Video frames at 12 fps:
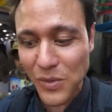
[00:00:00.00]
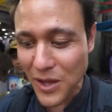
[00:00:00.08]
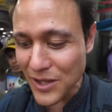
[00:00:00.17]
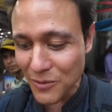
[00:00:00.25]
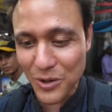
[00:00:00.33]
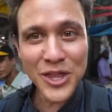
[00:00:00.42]

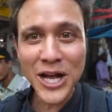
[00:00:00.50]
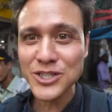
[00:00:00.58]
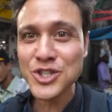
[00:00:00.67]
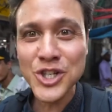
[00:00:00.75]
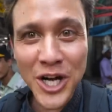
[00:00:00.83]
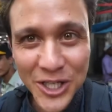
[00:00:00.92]
and then with that
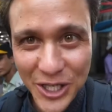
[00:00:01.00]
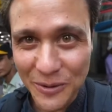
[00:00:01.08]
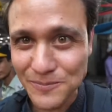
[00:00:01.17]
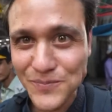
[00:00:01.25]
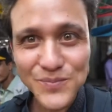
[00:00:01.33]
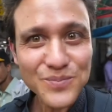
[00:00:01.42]
chutney,
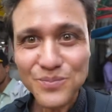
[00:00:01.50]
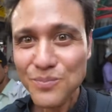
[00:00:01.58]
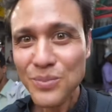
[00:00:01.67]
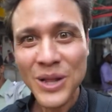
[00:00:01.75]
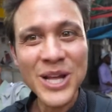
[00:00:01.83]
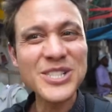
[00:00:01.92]

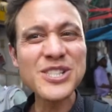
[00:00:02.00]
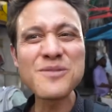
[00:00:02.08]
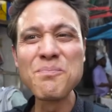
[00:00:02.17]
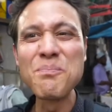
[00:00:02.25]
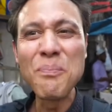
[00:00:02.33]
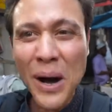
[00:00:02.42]
that just
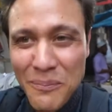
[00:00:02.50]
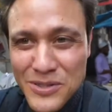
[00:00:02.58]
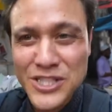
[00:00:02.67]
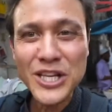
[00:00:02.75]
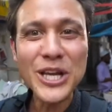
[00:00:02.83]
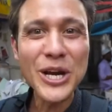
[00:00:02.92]

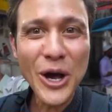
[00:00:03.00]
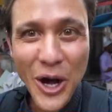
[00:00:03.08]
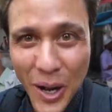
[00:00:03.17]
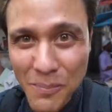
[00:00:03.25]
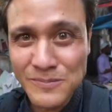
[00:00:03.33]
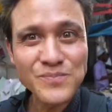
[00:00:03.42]
bumps it
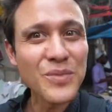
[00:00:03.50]
up.